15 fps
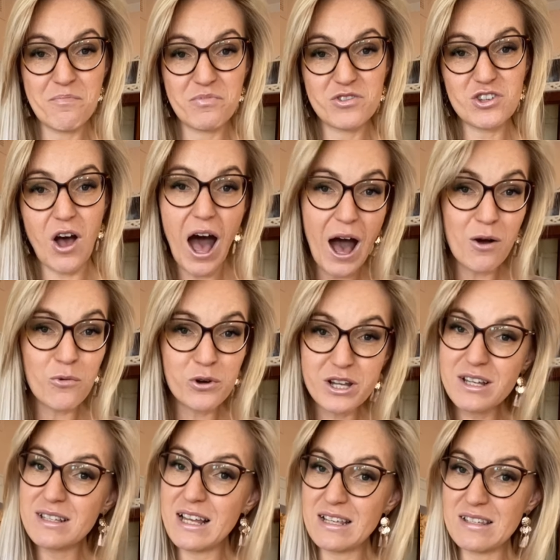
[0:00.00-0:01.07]
So I
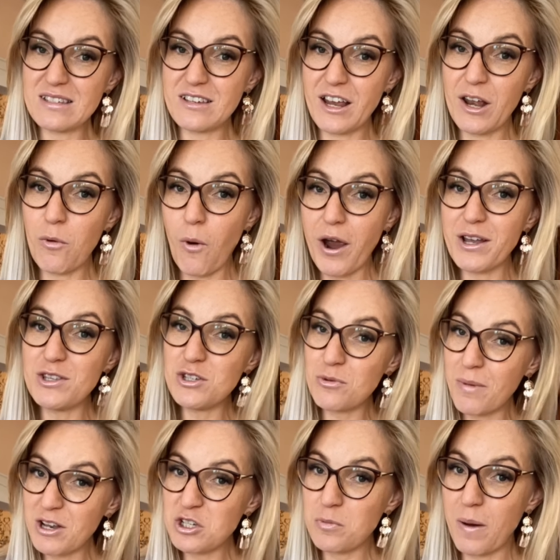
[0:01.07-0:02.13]
wouldn't necessarily worry too
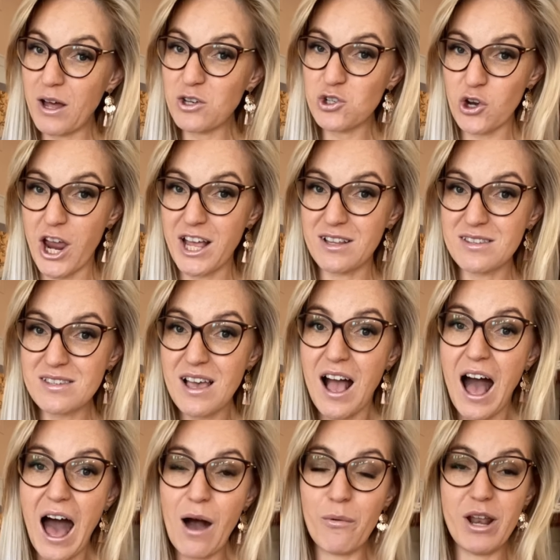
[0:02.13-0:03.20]
much about trends.
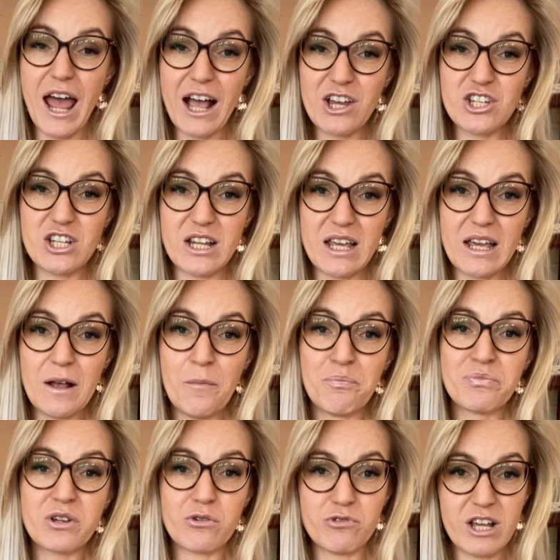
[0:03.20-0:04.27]
I would actually
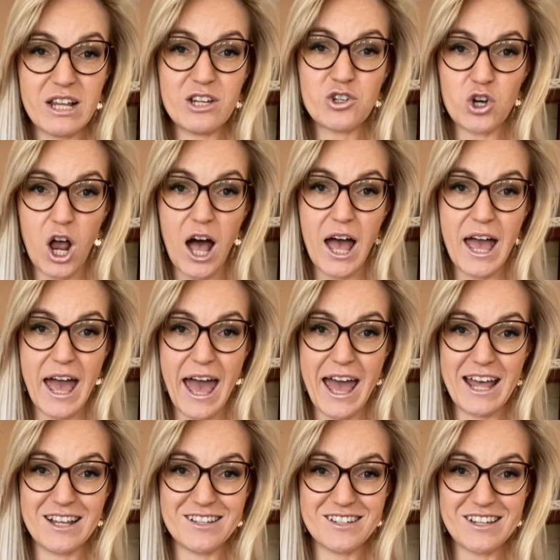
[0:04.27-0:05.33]
really try
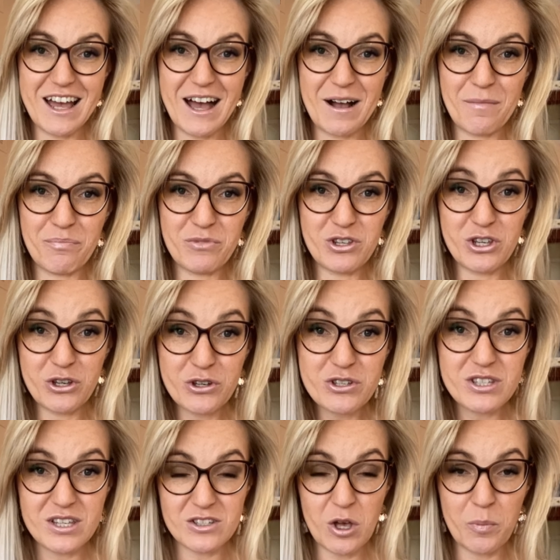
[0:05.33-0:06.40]
and use
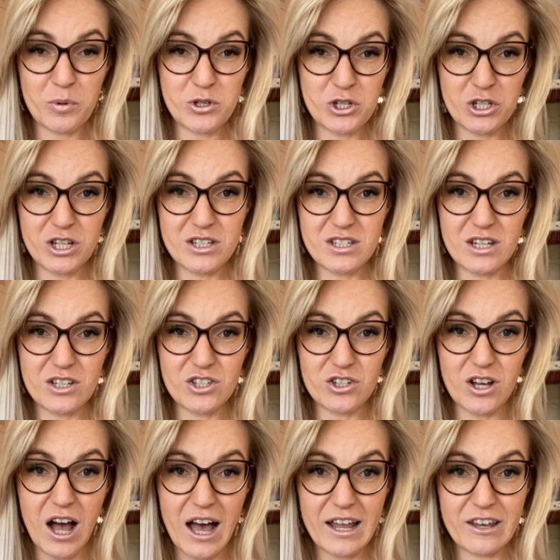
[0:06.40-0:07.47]
this opportunity to
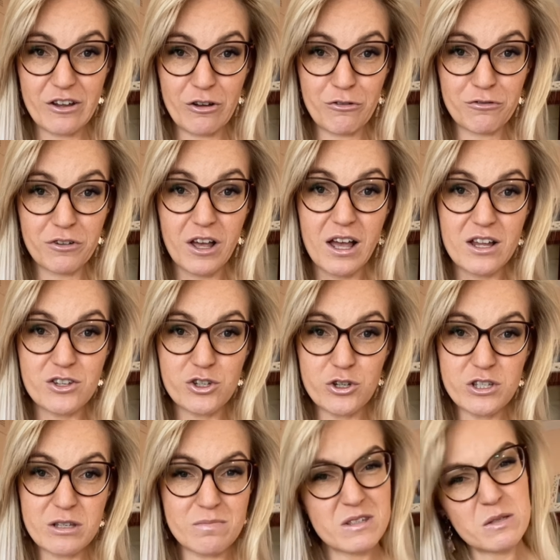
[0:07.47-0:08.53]
kind of do
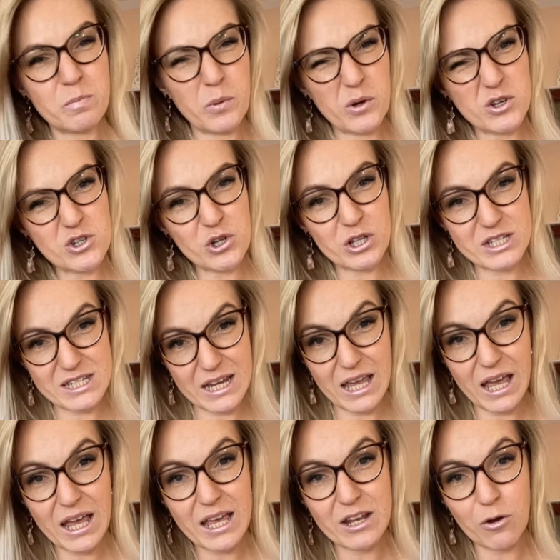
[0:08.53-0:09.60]
some spiritual
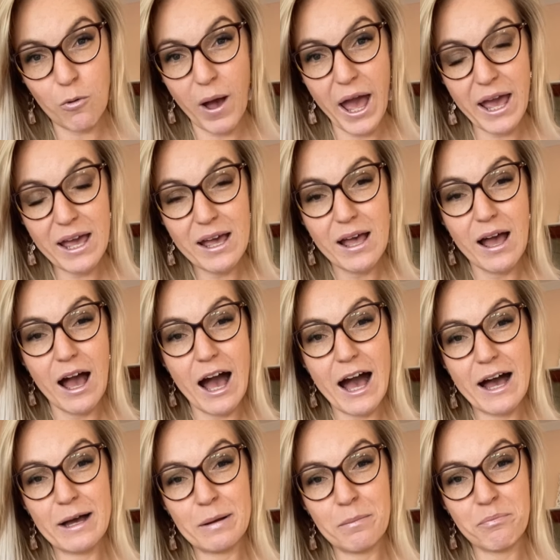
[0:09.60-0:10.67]
digging in a way,
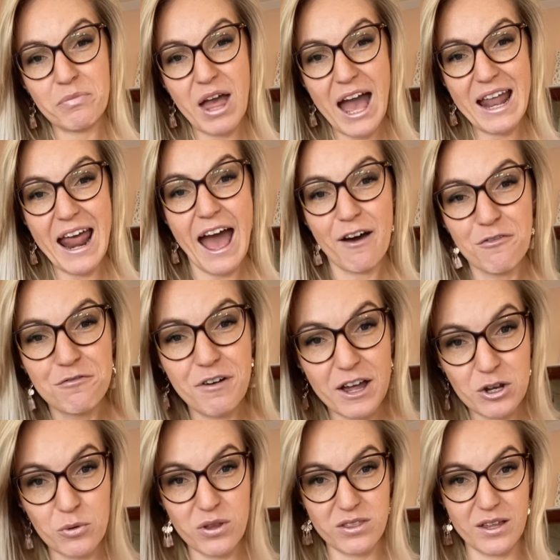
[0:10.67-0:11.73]
and have
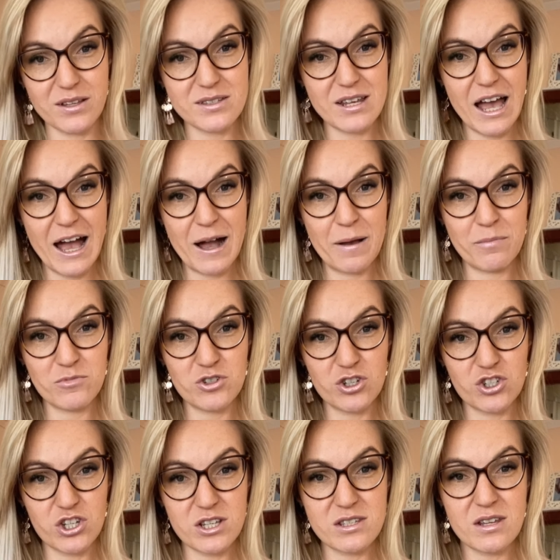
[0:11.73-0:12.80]
fun with it, to
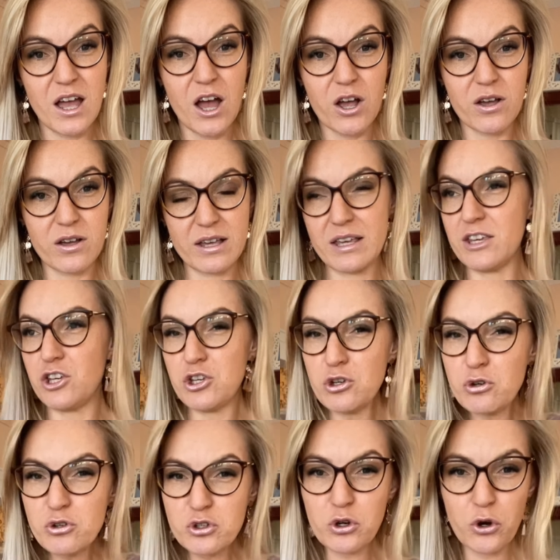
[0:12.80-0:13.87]
just
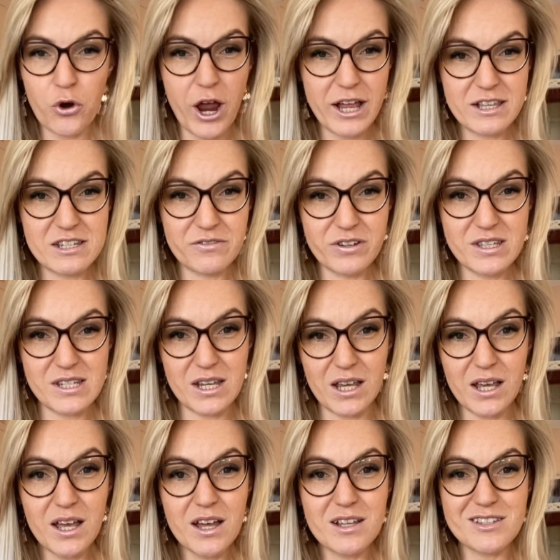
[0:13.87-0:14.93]
use your
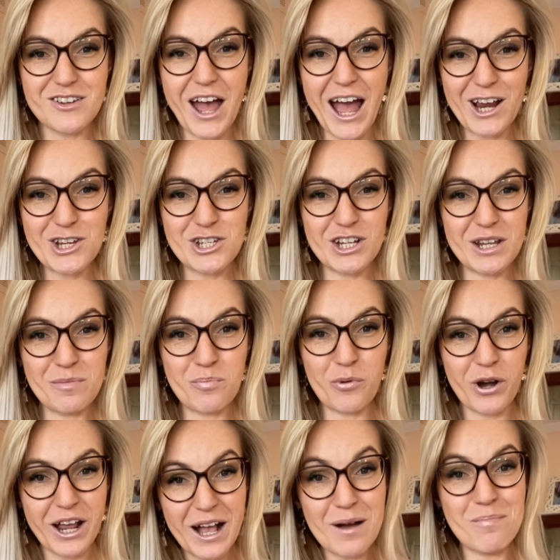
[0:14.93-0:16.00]
creativity to actually
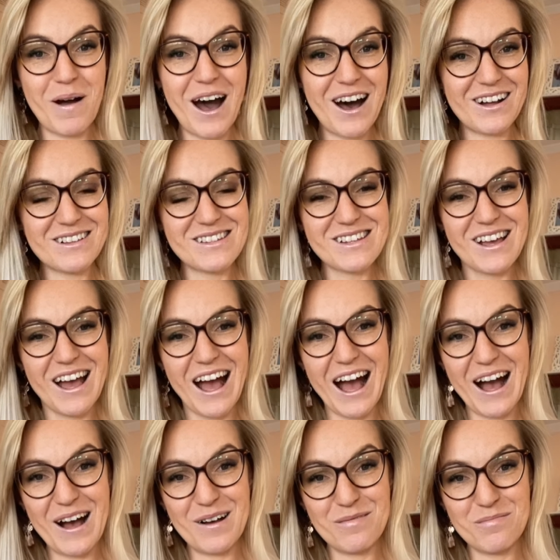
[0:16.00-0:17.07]
bring about
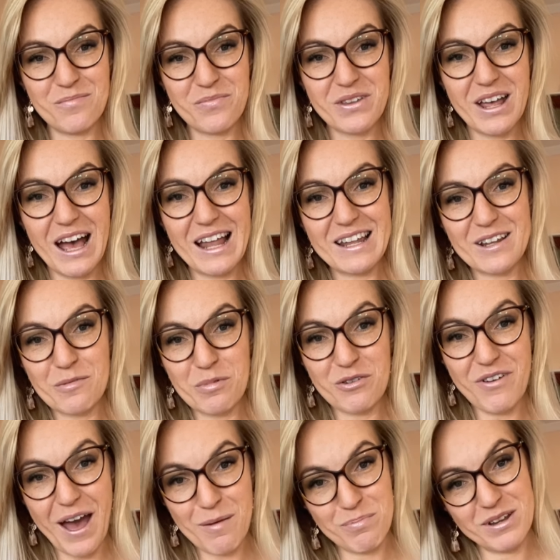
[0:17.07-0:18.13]
a little bit of
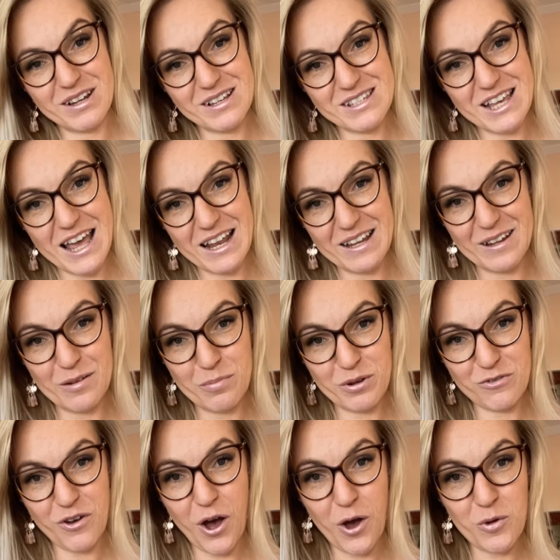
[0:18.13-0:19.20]
happiness and a little bit
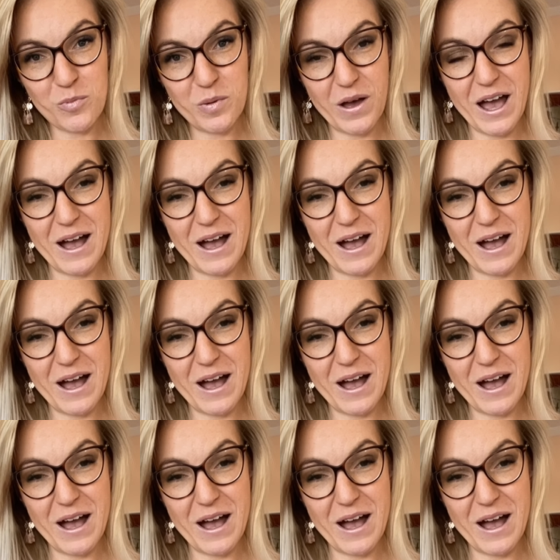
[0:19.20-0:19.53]
of hope